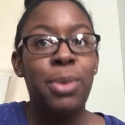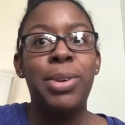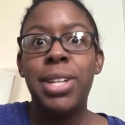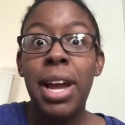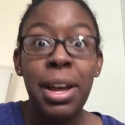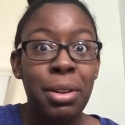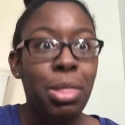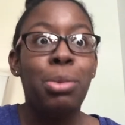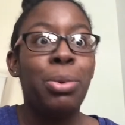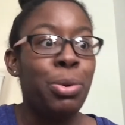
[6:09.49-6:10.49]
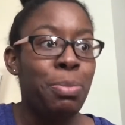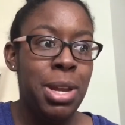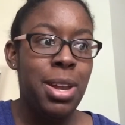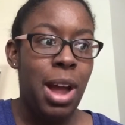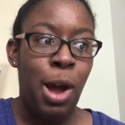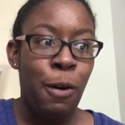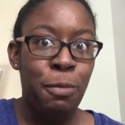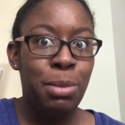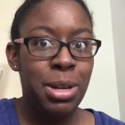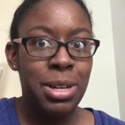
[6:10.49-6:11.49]
which kind of threw me
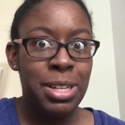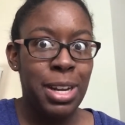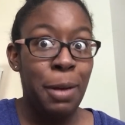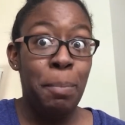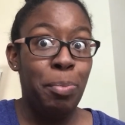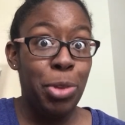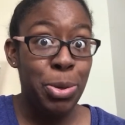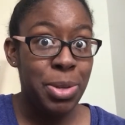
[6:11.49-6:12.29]
off because I'm new